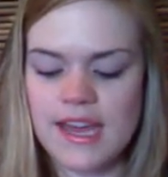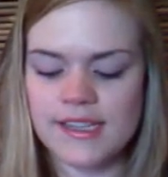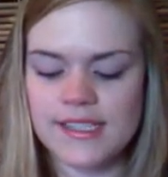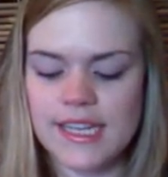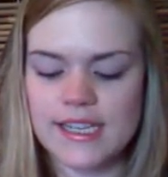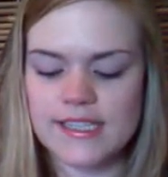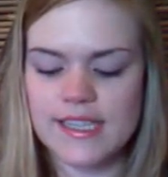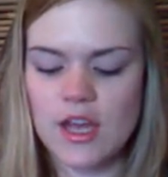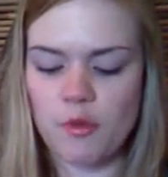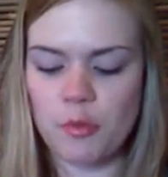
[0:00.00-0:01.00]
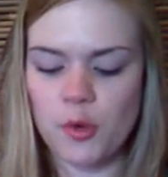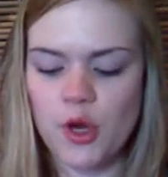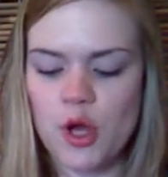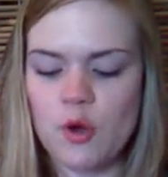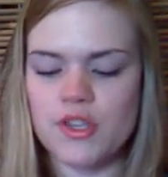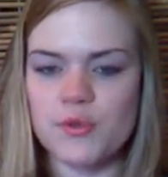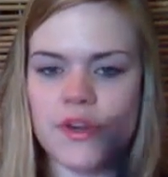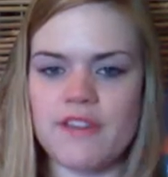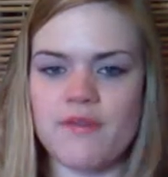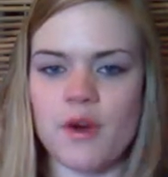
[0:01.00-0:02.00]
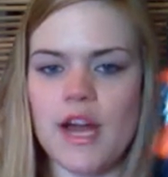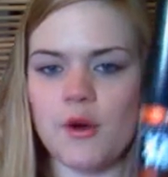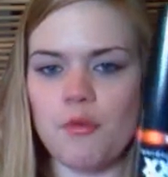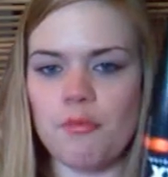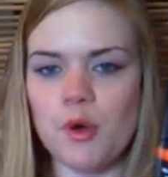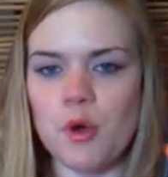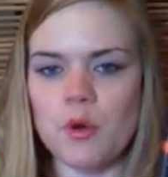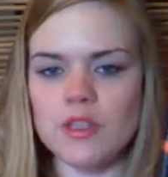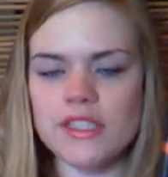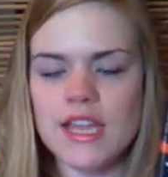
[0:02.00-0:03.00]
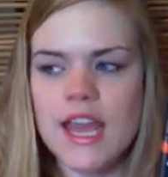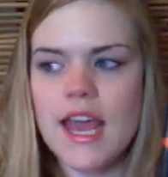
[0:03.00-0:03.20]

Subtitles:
XXL Pro 24-Hour Bold.